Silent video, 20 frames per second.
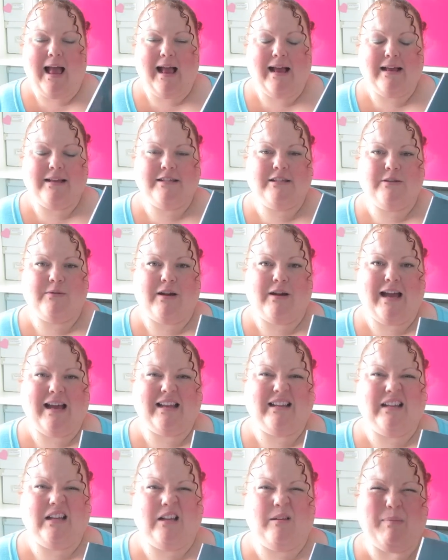and so I
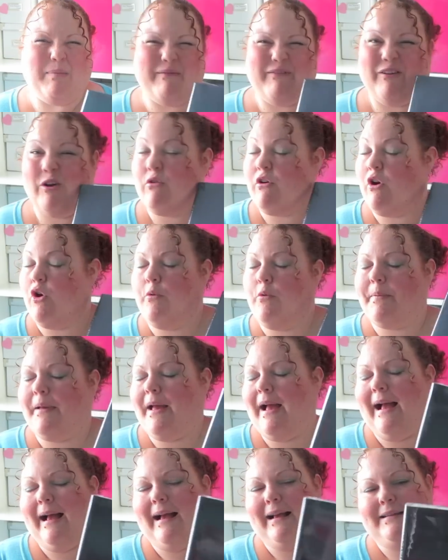had a little bit of a grope
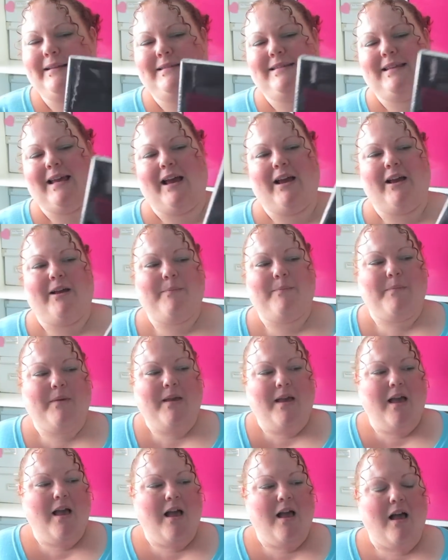and um,
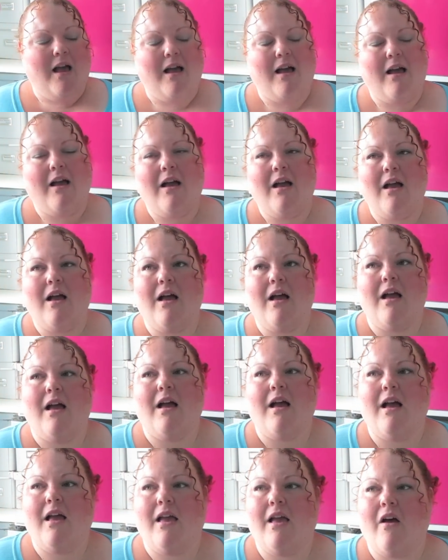
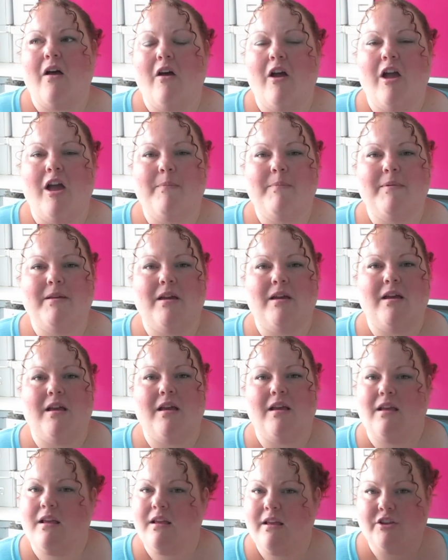I'm
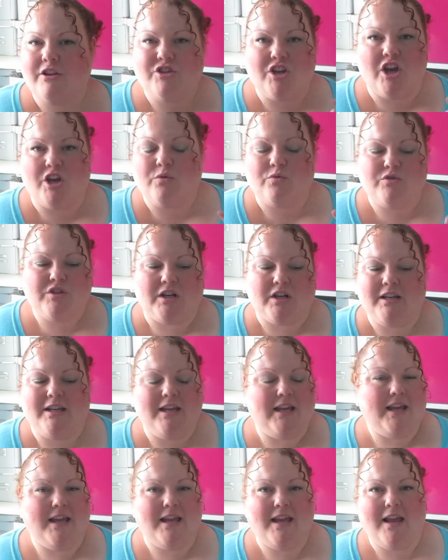a journal
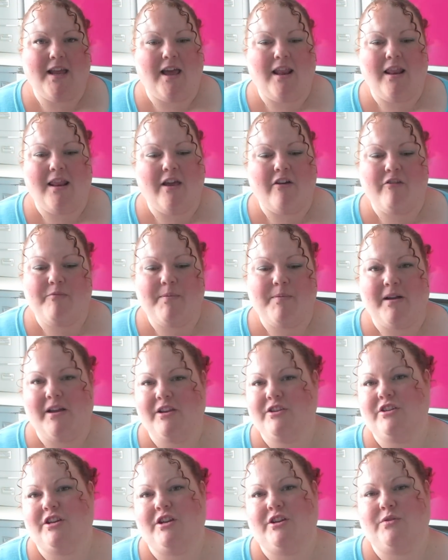junkie I love
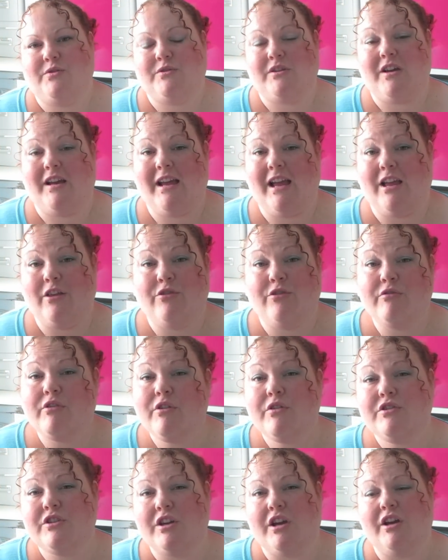buying journals I get
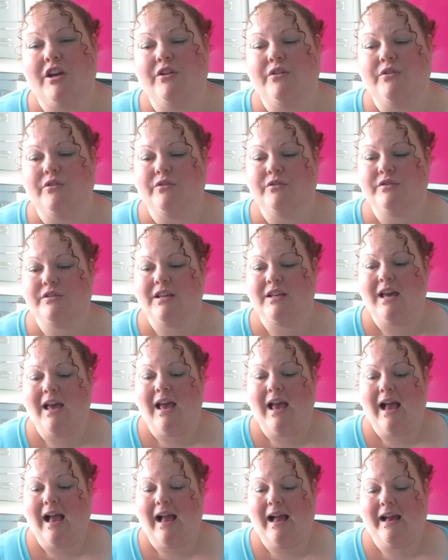through journals
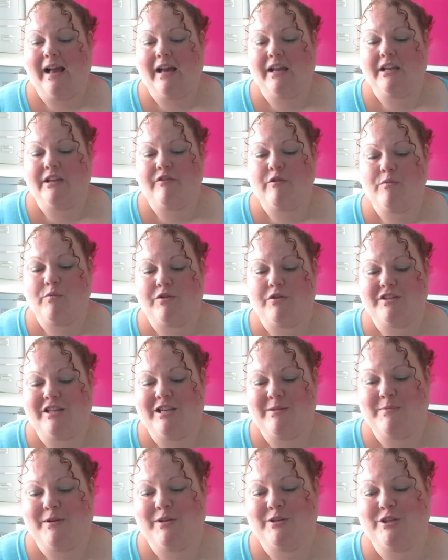and if you watched
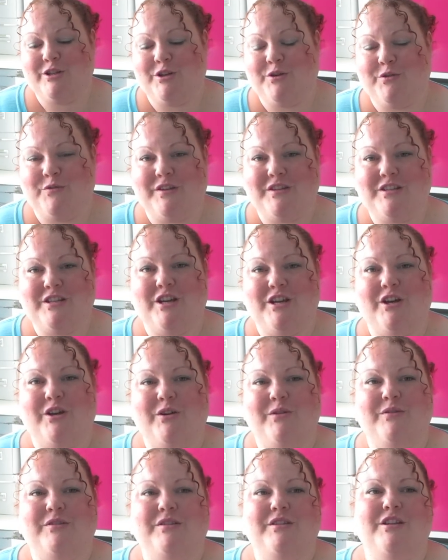any of my journal
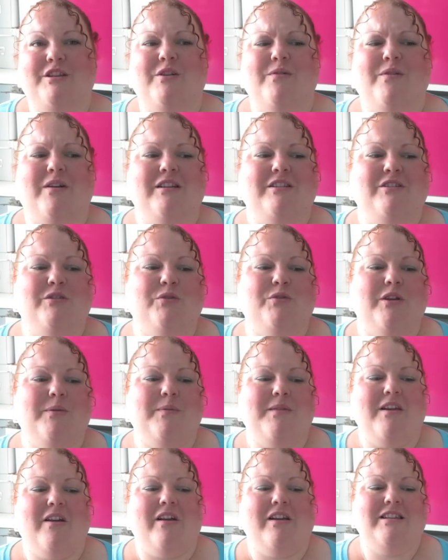videos you know I toy
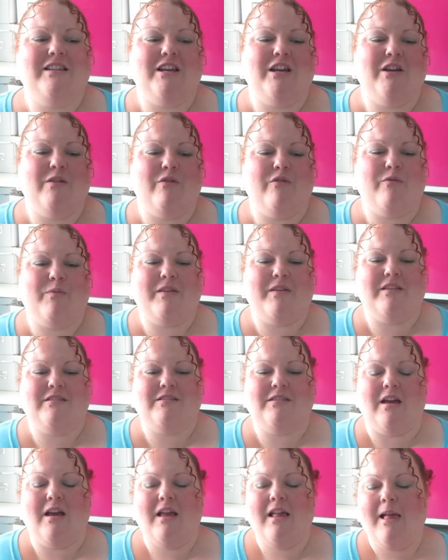with the idea of whether
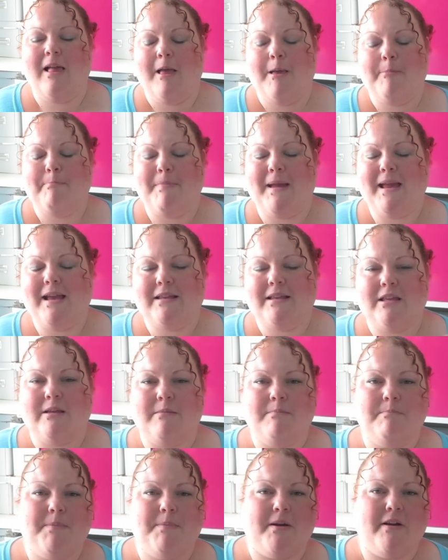to make
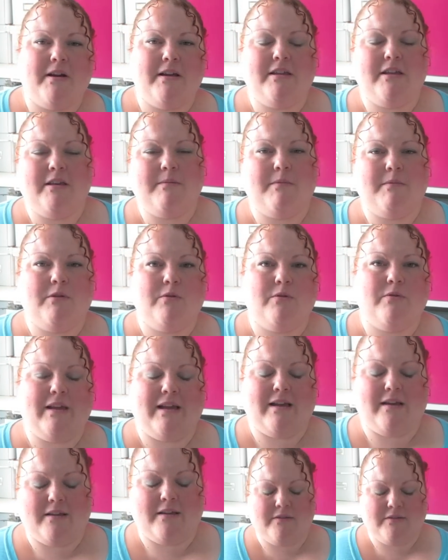them buy them and all
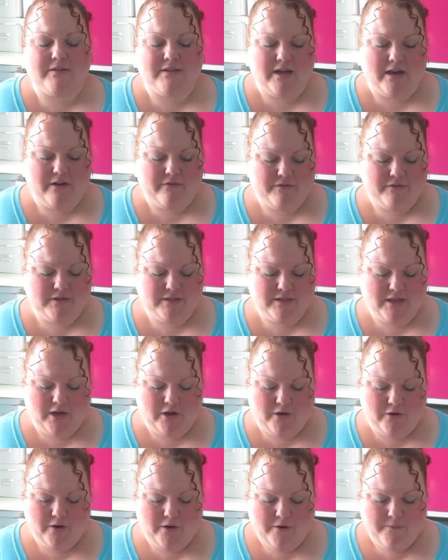that of stuff
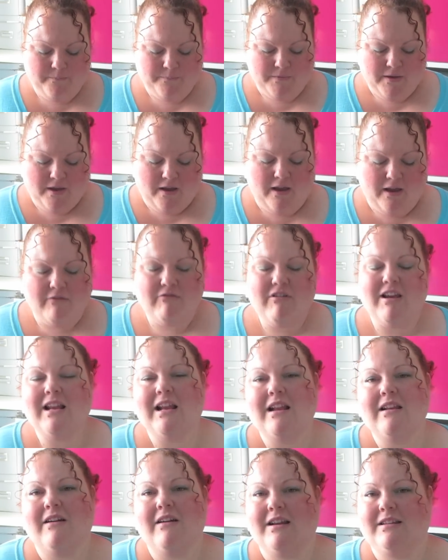so I
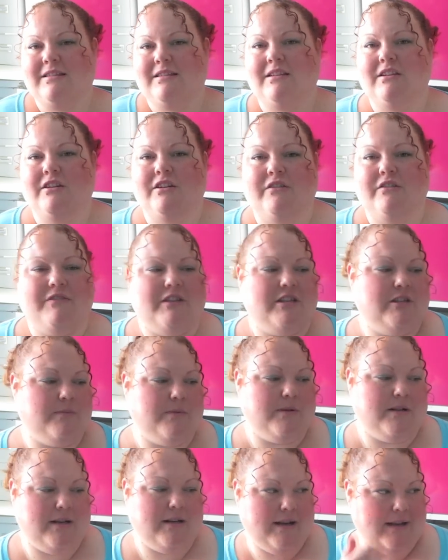really liked the look of this
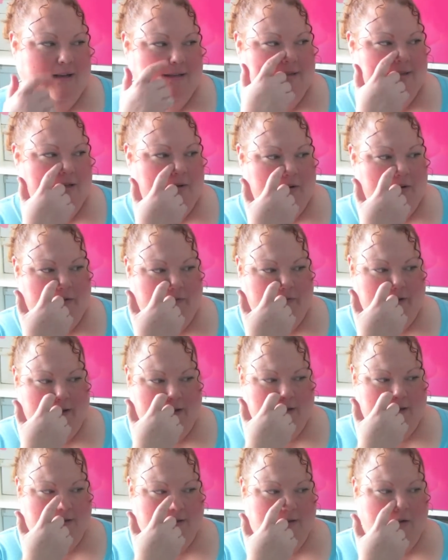one and so I
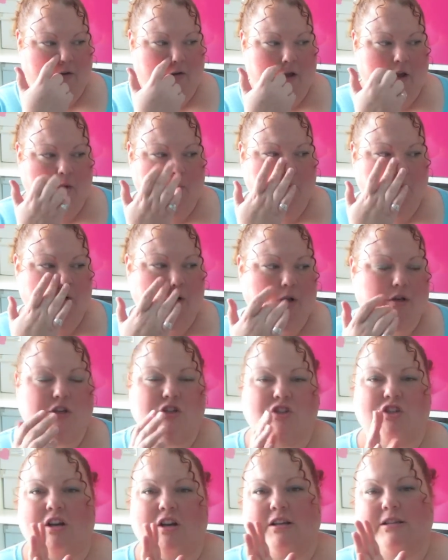figured I would
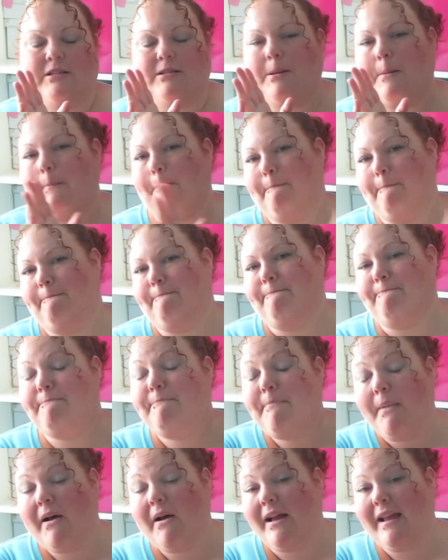just
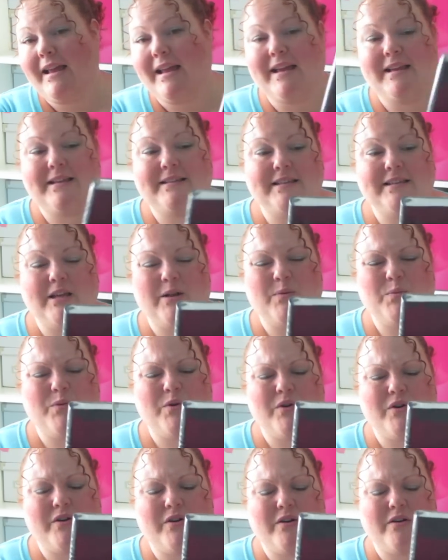buy it it
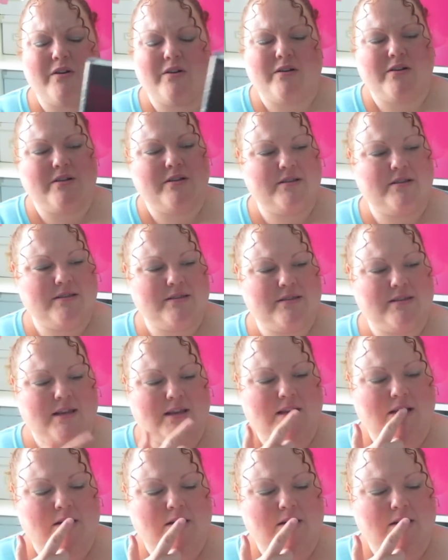was